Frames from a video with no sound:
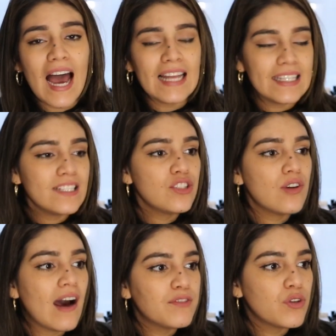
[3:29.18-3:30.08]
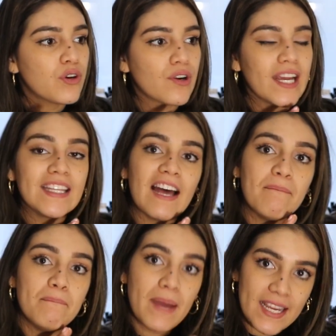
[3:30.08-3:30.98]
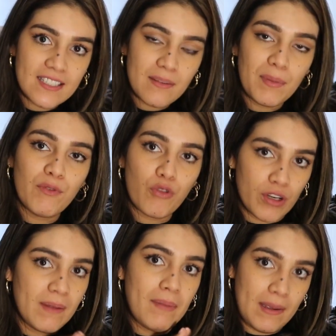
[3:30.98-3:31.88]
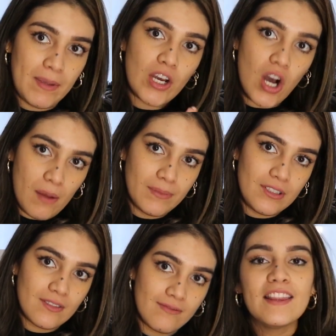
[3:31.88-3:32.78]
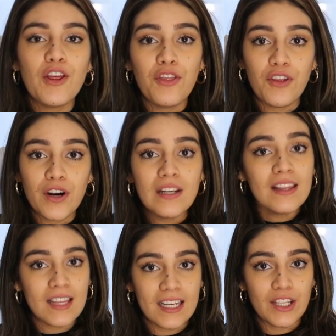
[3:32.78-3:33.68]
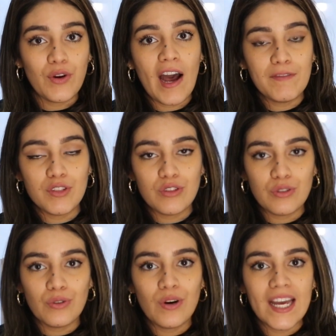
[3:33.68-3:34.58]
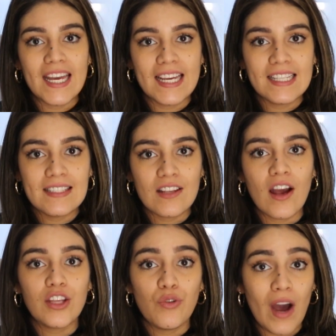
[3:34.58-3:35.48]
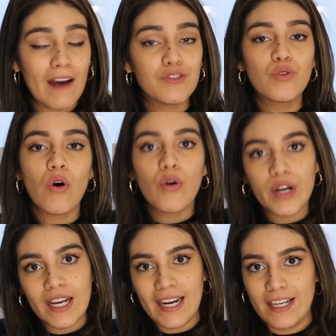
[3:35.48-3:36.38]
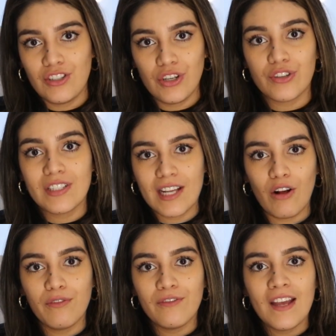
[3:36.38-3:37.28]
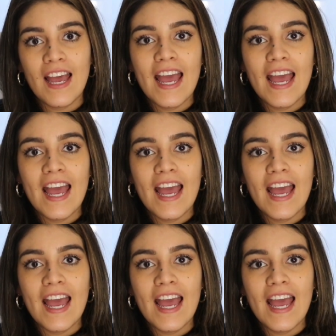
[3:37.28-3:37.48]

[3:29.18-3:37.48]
at least you have to create that base before the baby comes. The third thing you have to do is you have to organize yourself.